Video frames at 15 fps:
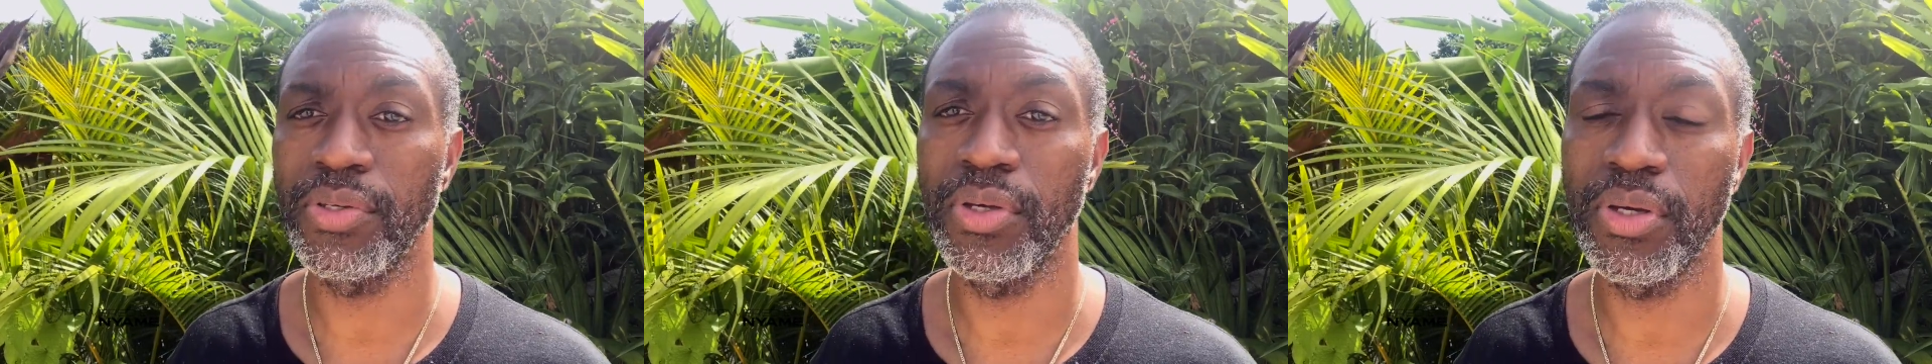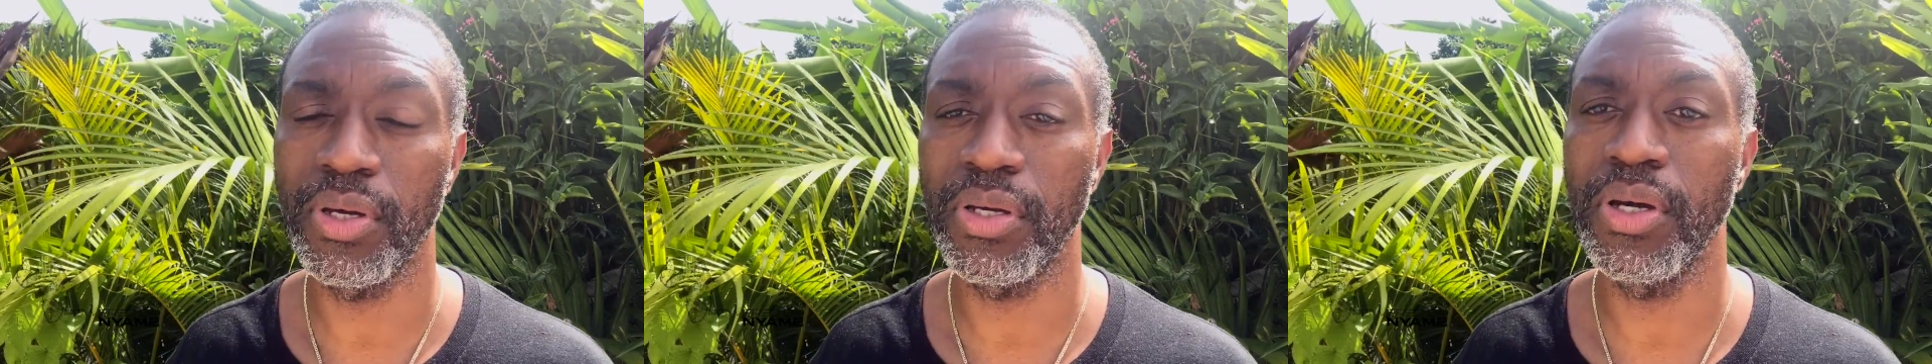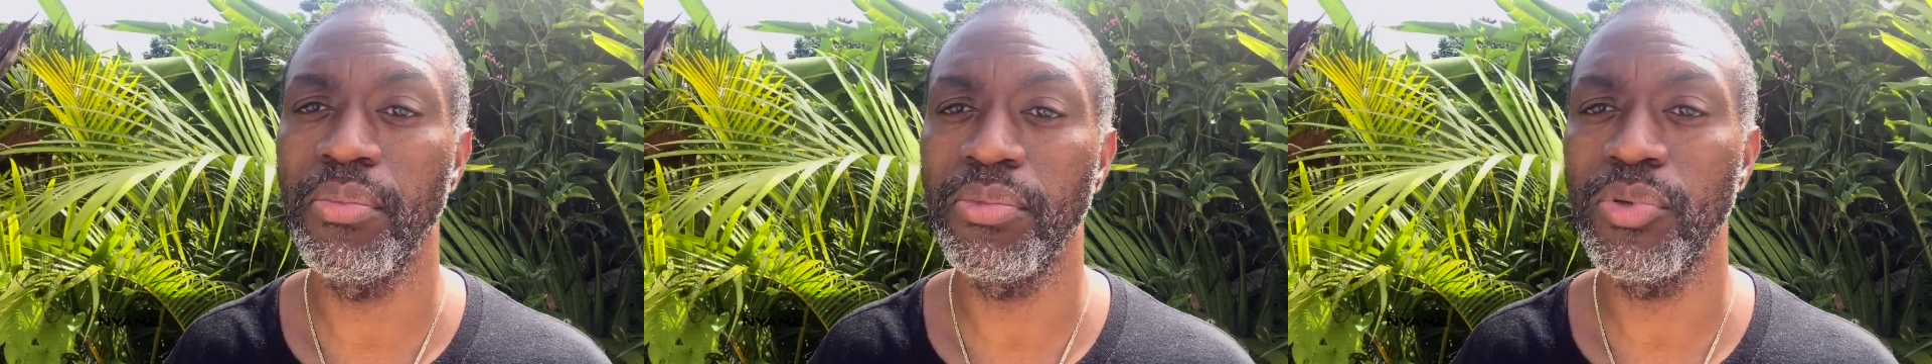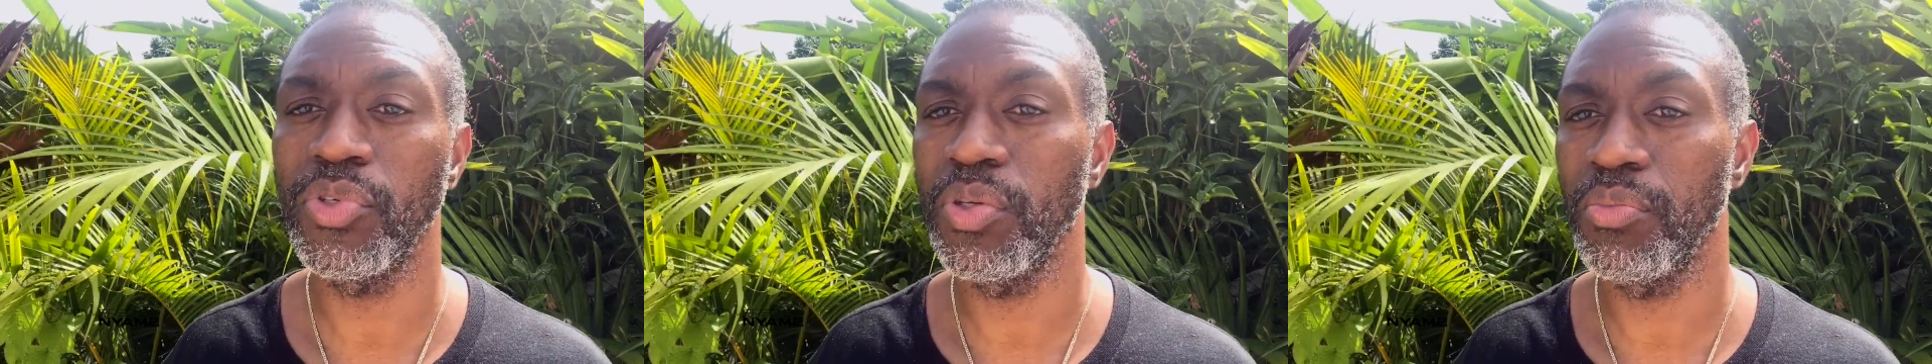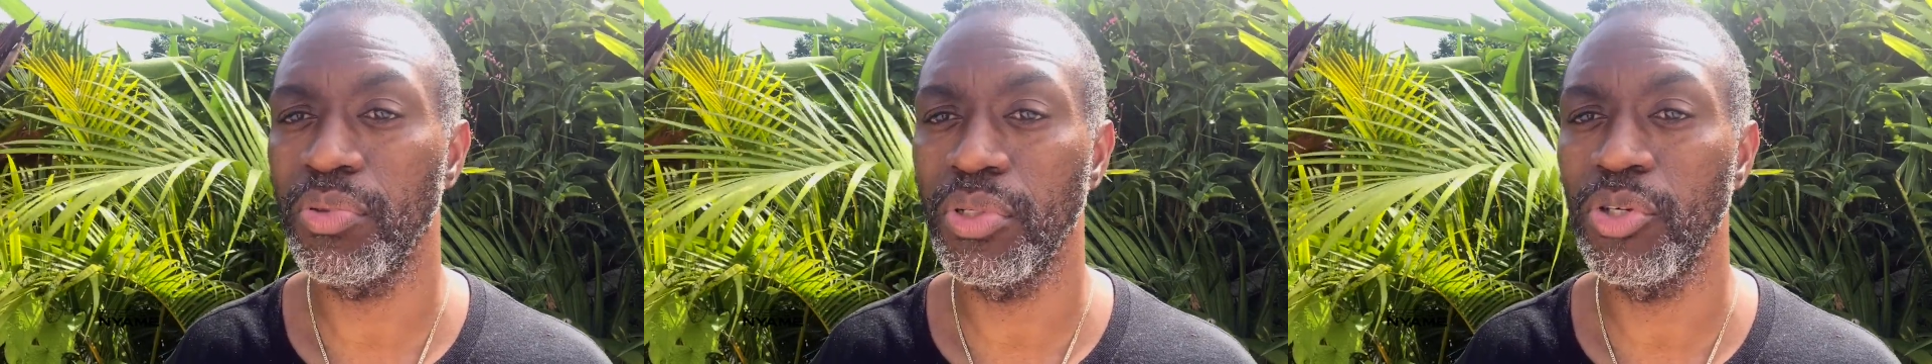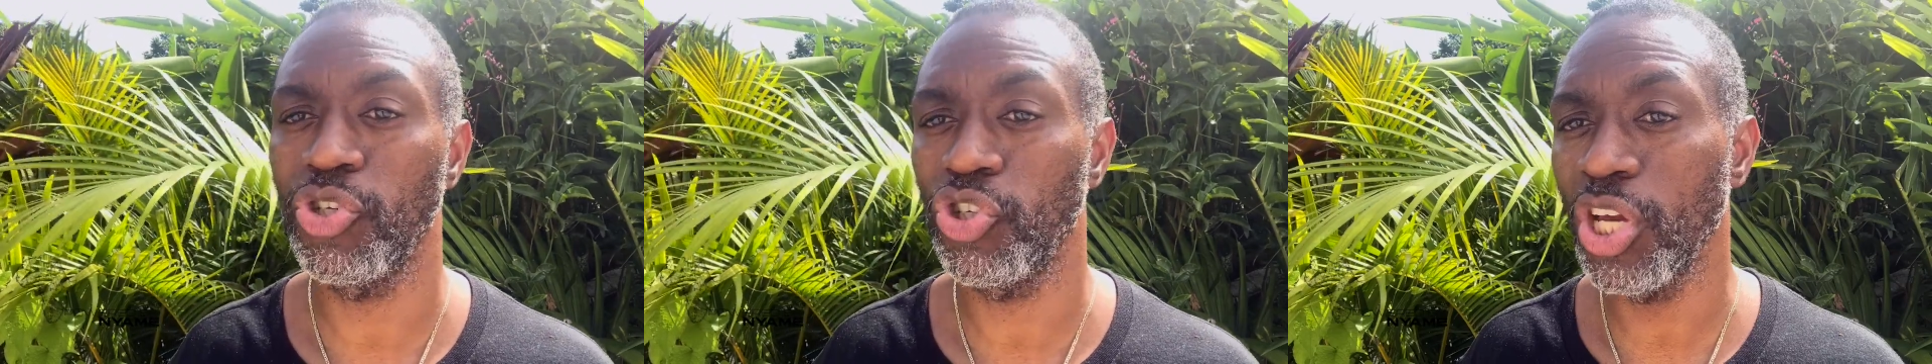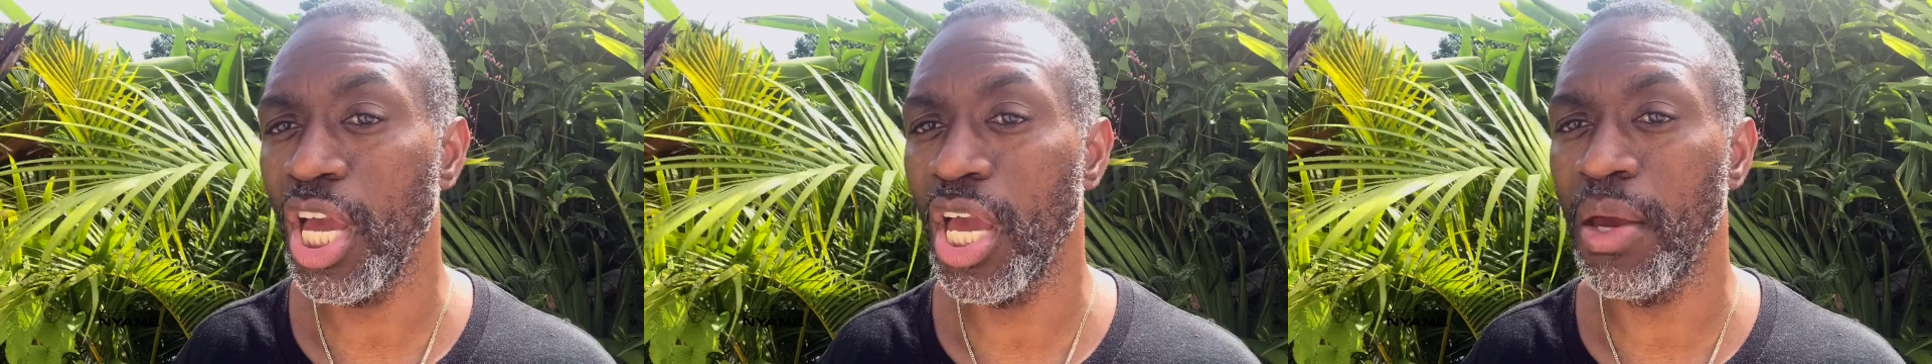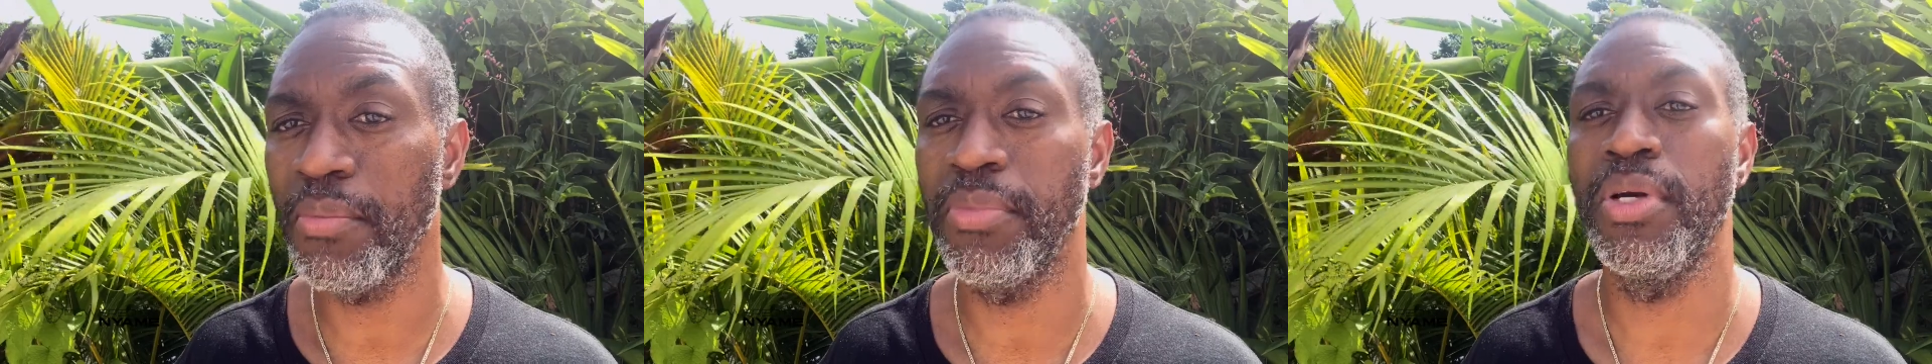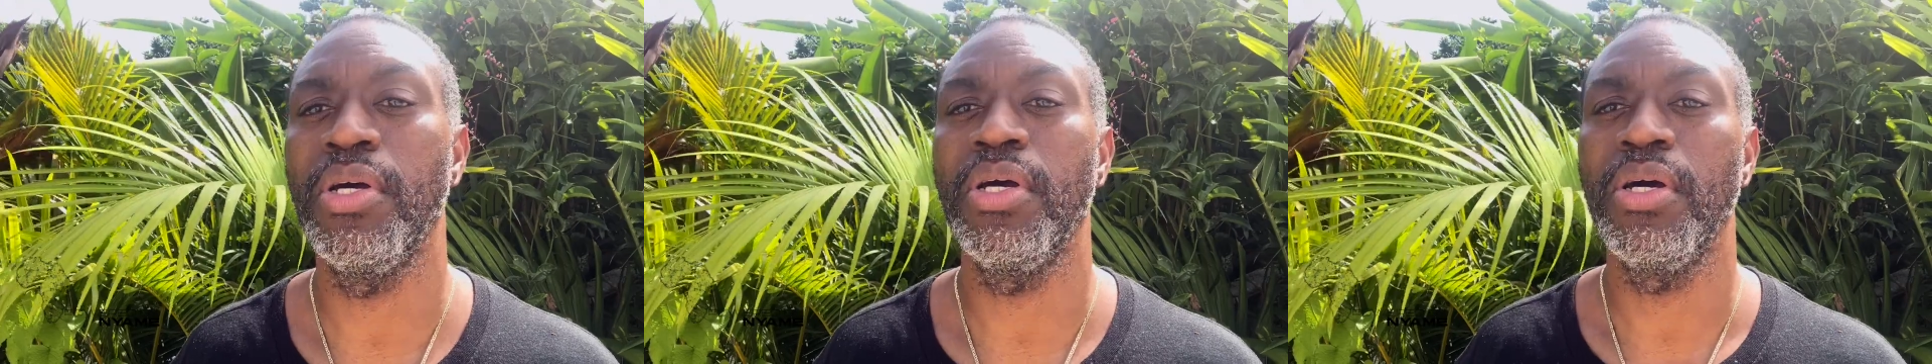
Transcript: It can come through simply the shame